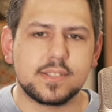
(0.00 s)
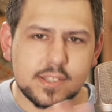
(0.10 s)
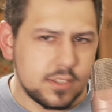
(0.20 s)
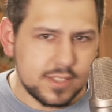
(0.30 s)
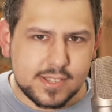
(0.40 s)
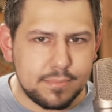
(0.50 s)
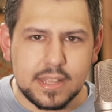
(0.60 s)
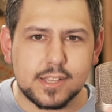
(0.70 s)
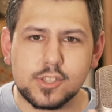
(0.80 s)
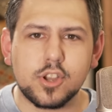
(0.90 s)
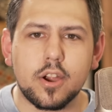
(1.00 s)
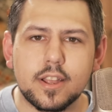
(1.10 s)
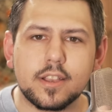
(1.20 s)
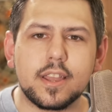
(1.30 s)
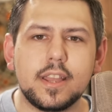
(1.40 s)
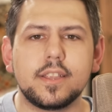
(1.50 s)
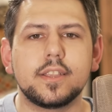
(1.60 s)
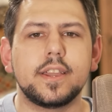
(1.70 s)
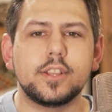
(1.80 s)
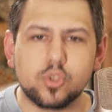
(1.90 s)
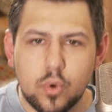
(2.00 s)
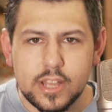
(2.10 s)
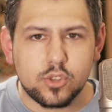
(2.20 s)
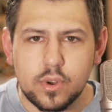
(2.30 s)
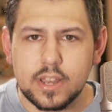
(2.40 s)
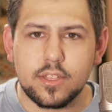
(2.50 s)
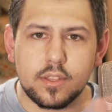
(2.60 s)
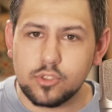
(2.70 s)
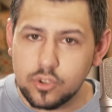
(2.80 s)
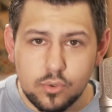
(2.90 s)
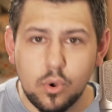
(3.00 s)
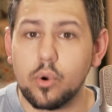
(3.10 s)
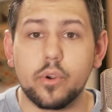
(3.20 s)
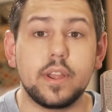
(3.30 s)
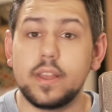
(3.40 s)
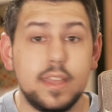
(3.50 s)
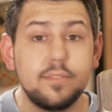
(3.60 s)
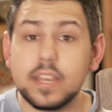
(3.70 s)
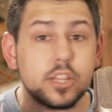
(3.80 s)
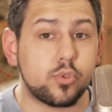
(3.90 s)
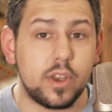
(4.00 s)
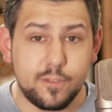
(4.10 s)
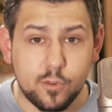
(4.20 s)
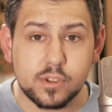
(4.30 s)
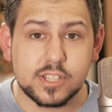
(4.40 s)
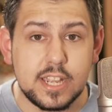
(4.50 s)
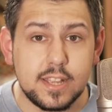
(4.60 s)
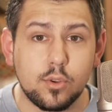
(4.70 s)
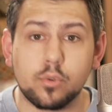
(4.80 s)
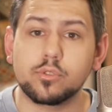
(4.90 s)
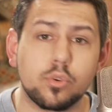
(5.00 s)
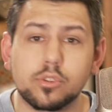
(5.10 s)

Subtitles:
is not something that started in 2022 or even in 2014 or